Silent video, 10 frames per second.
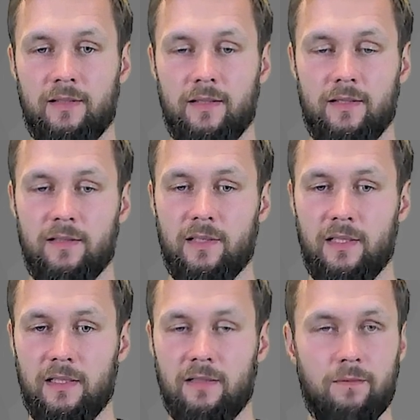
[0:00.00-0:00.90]
and
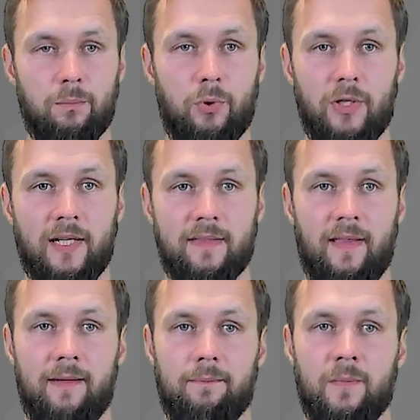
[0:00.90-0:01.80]
the product
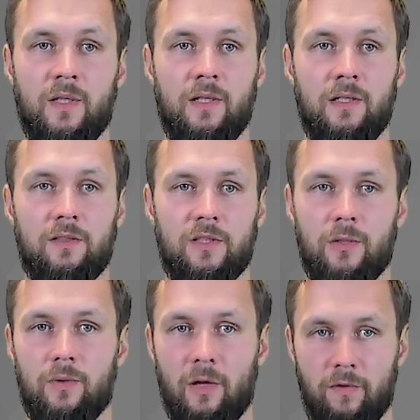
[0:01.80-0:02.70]
then.
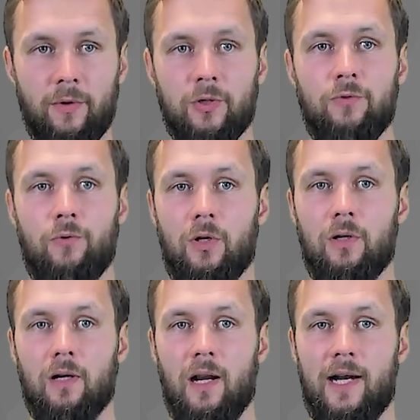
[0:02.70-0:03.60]
So they're very good for
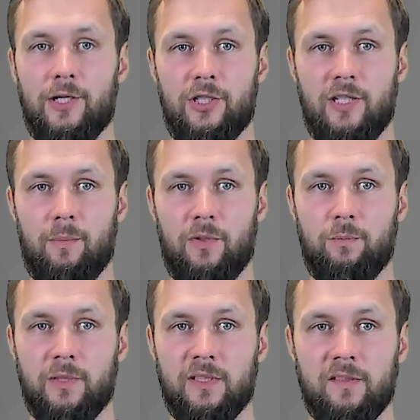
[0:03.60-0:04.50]
a large number of
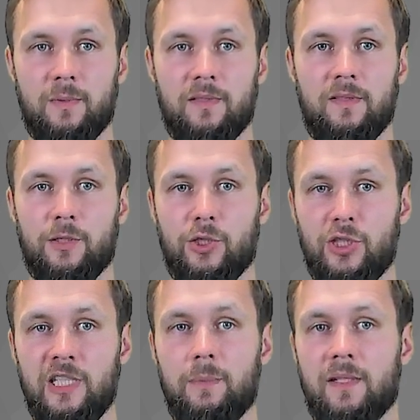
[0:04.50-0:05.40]
participants. They're
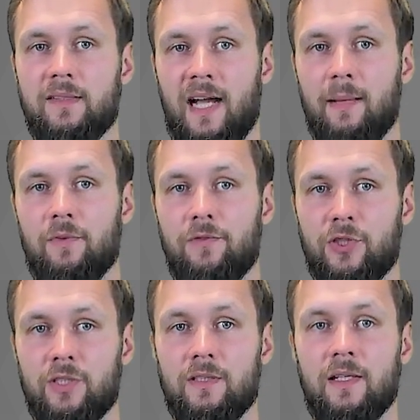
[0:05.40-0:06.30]
cheap and time
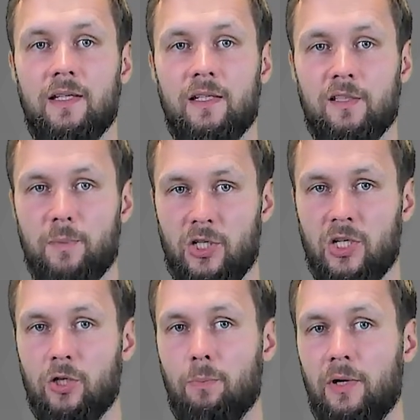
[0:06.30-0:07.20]
efficient, especially
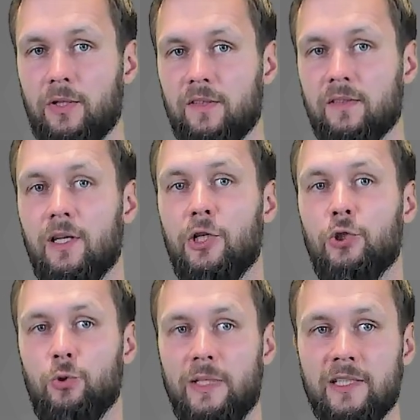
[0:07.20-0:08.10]
in comparison
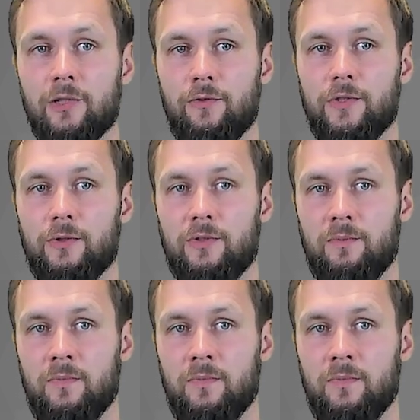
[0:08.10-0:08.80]
to interviews.